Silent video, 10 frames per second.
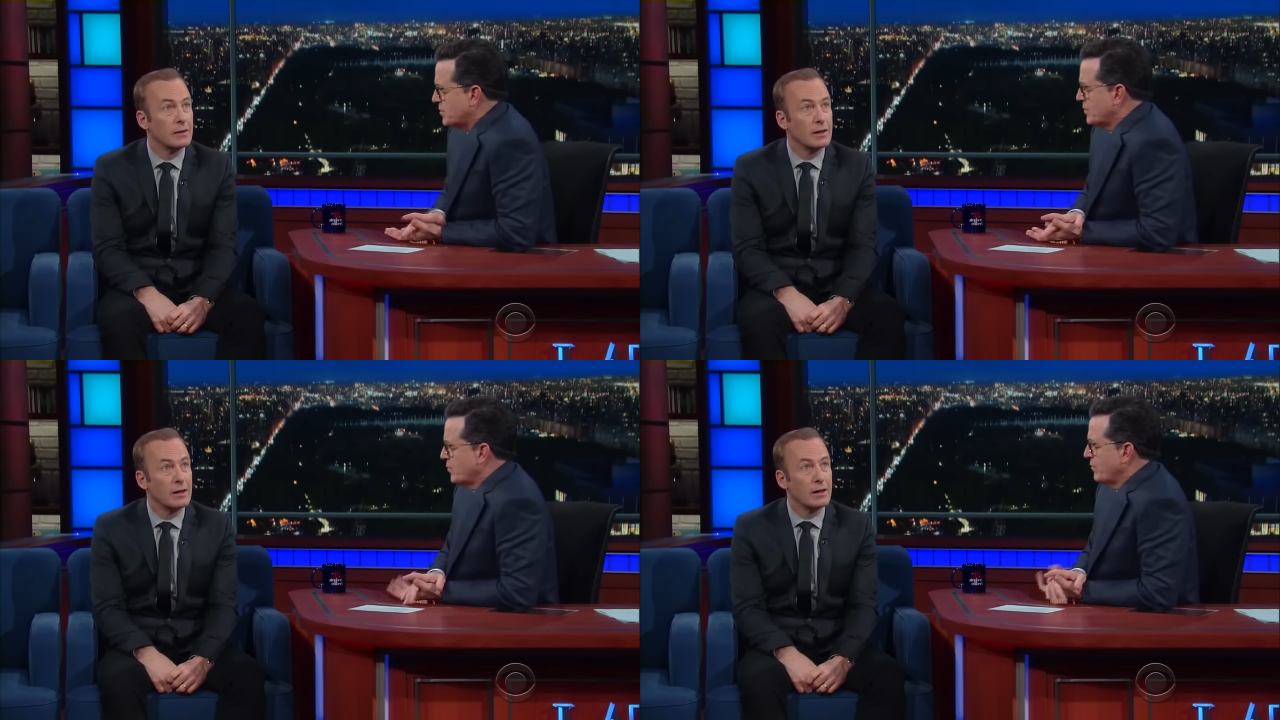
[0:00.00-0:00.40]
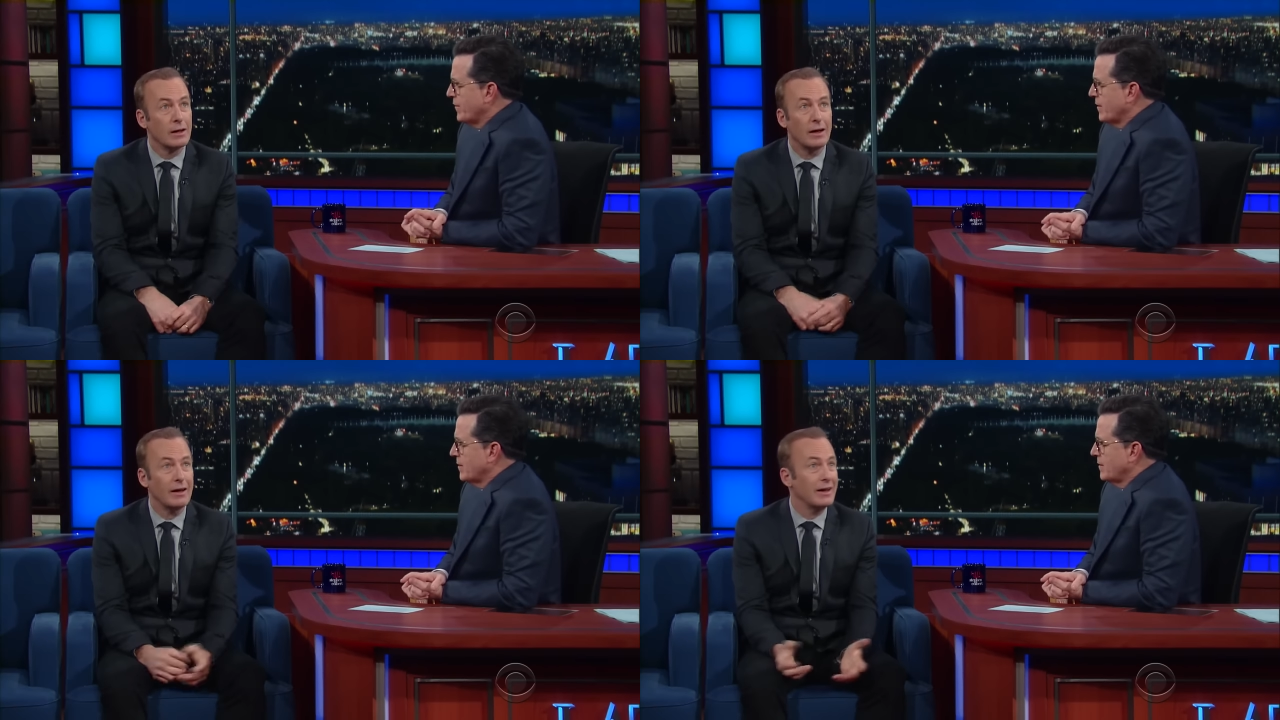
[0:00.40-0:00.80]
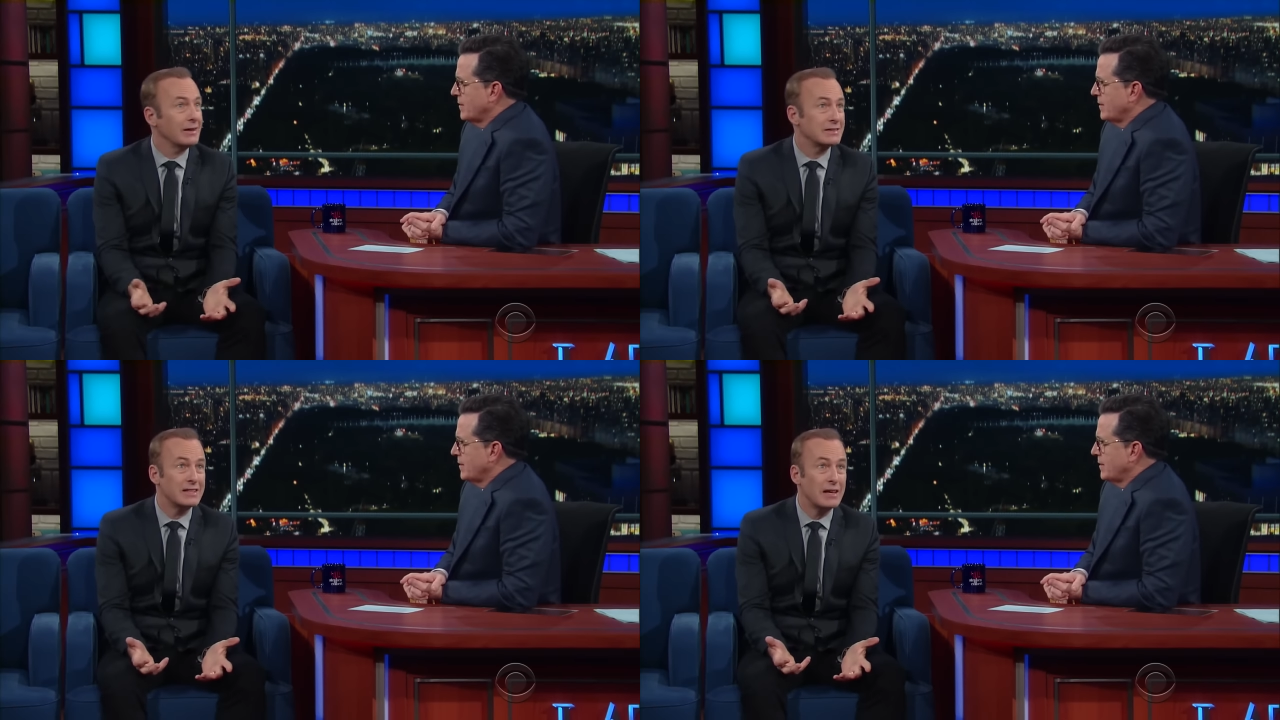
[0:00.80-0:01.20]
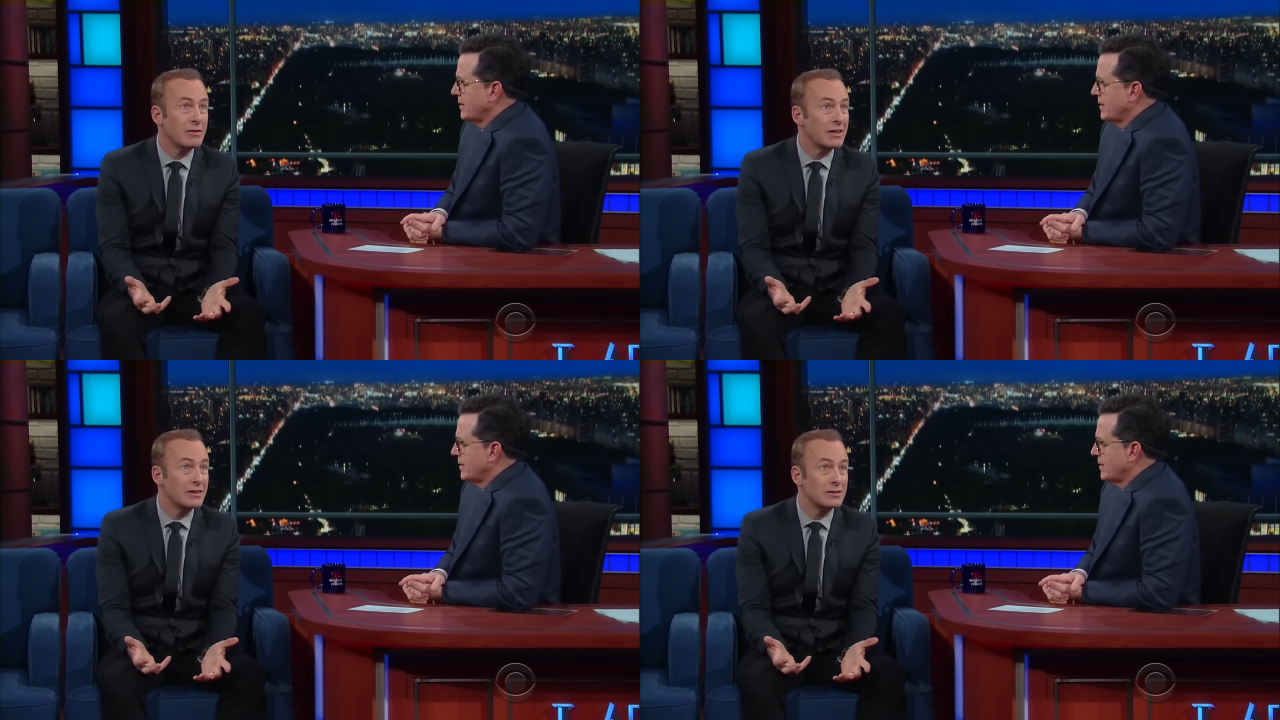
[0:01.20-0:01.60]
Speaker 1: in the movie? Steven,
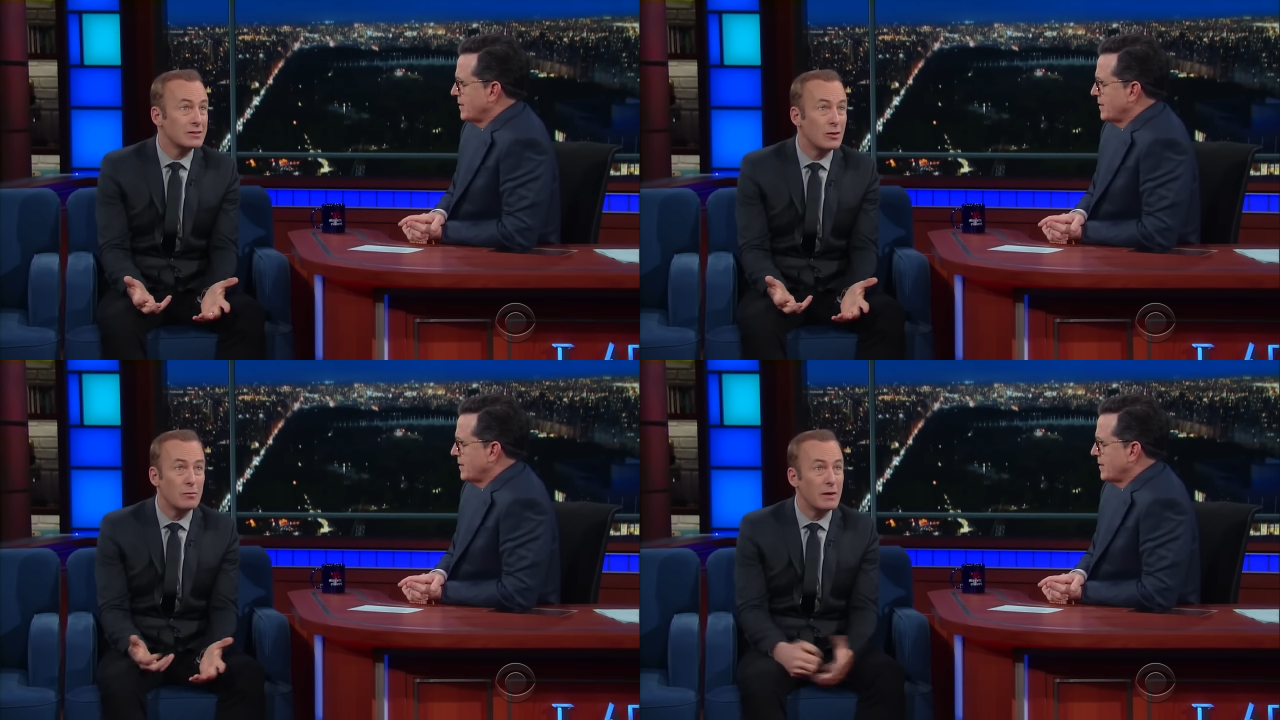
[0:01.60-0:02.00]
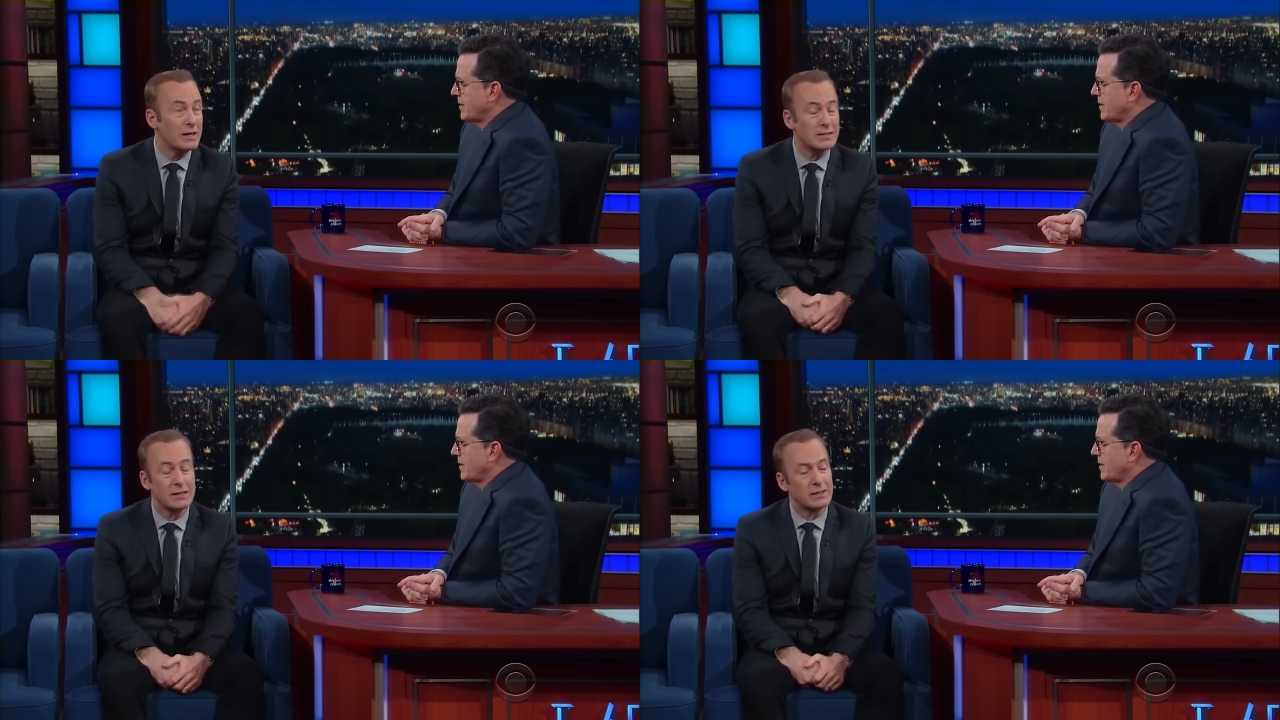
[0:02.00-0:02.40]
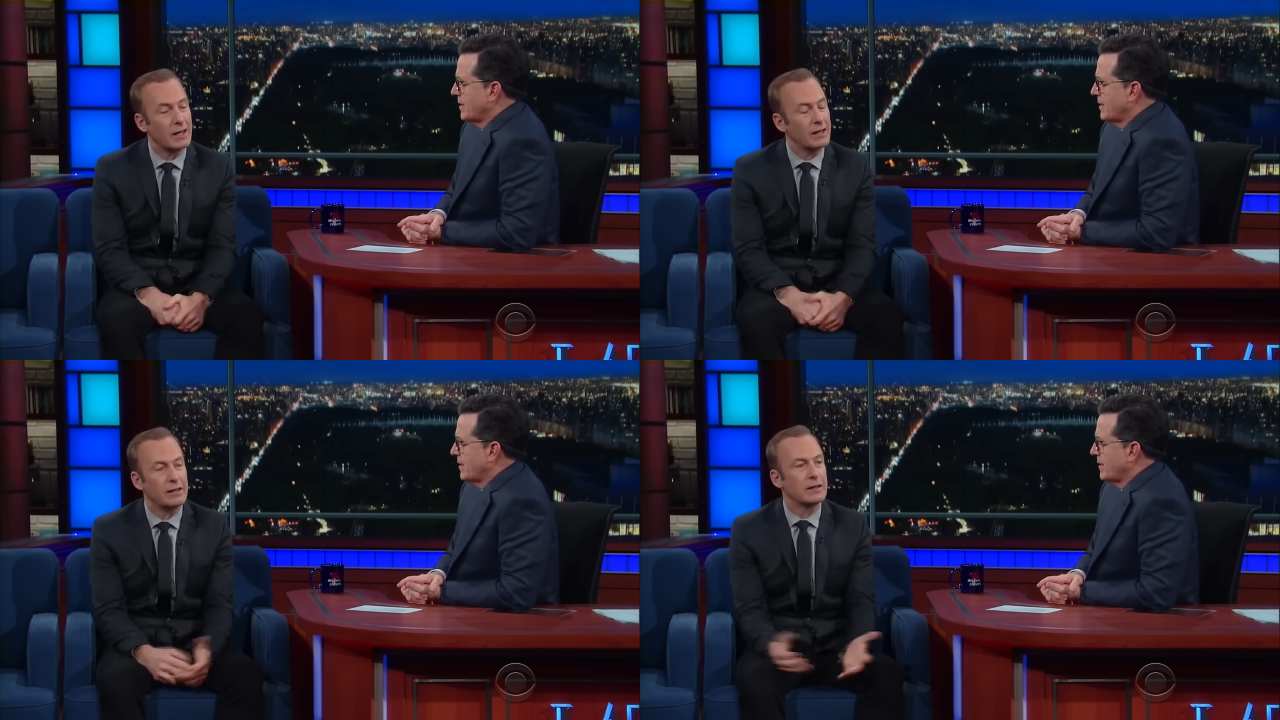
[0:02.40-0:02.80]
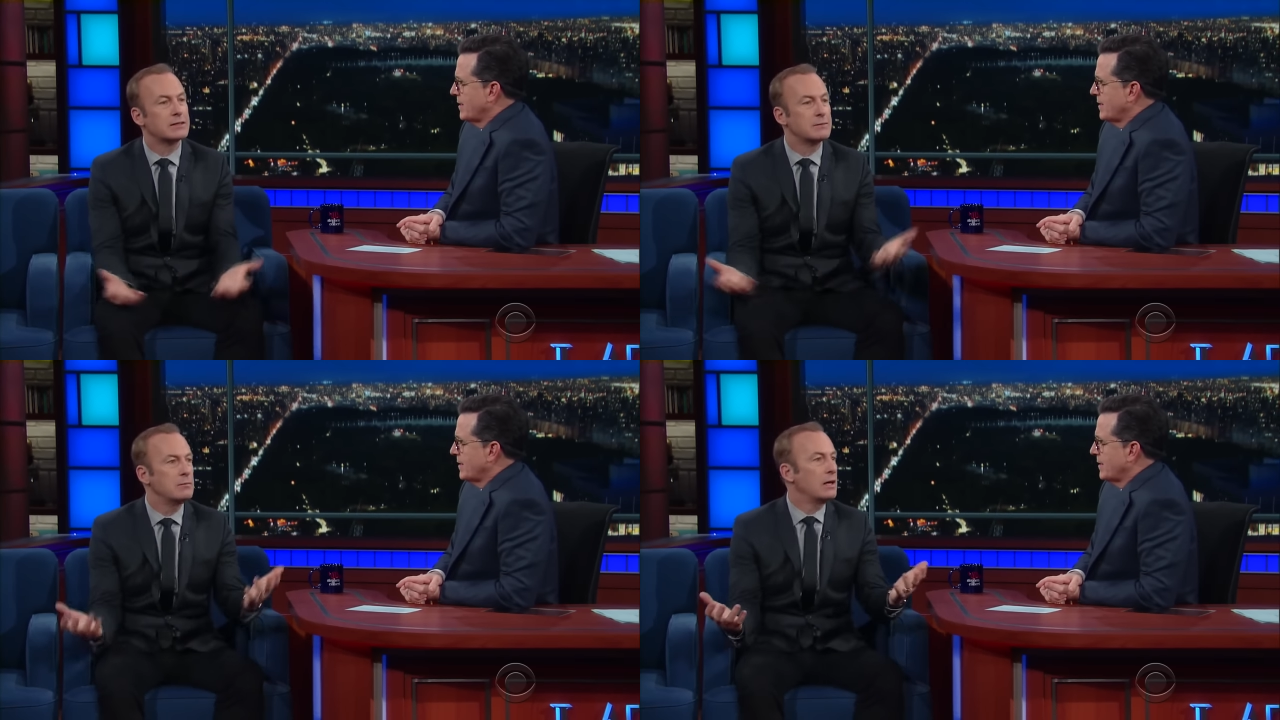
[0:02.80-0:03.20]
there's no message. It's
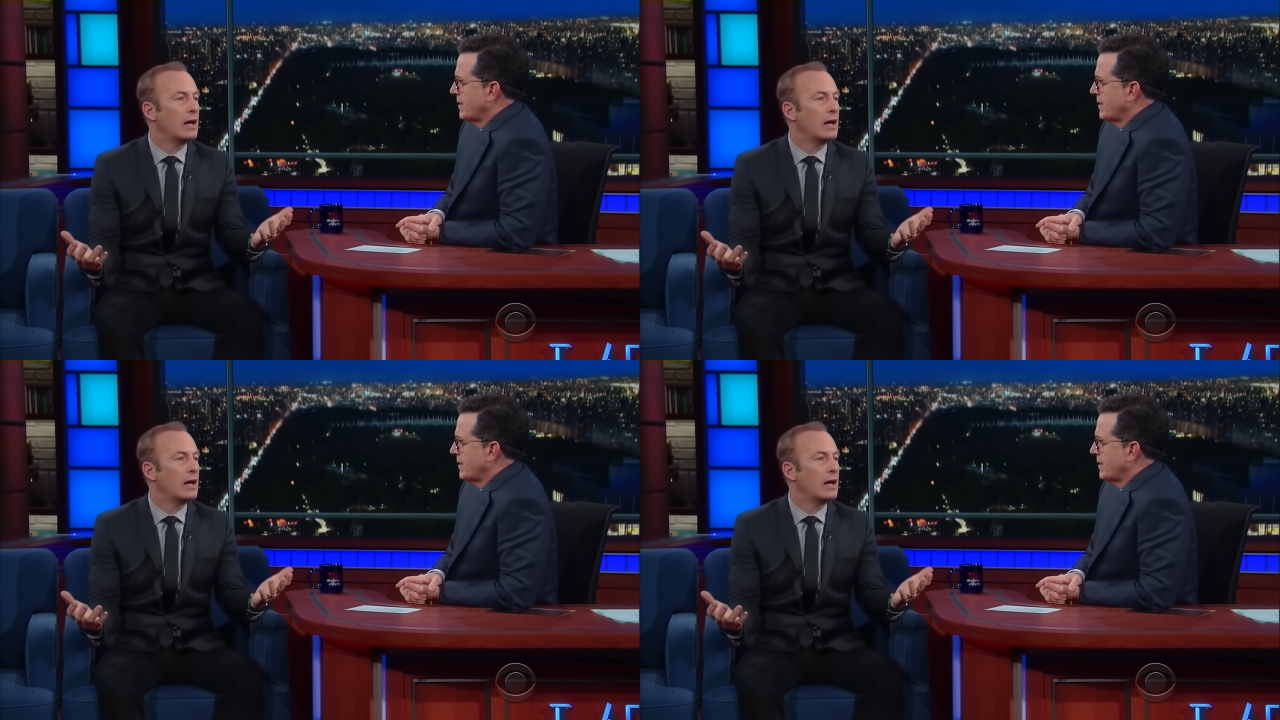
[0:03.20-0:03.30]
me.